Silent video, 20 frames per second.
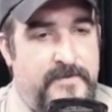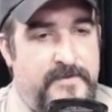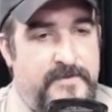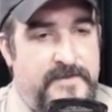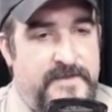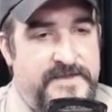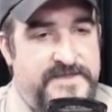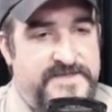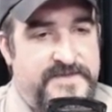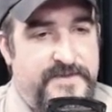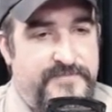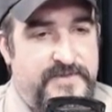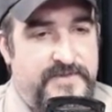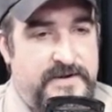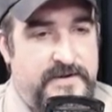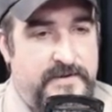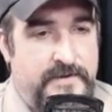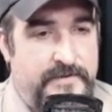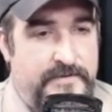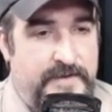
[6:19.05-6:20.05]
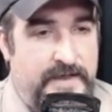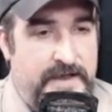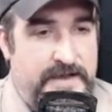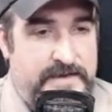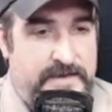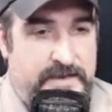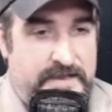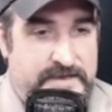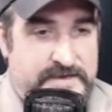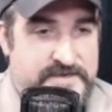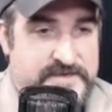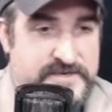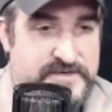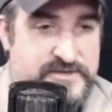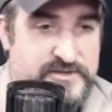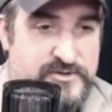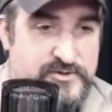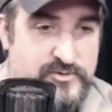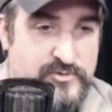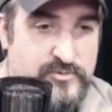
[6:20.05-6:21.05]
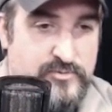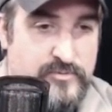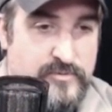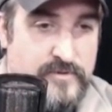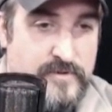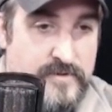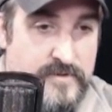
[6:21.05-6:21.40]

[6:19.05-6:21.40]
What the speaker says: It's something I'd like to do.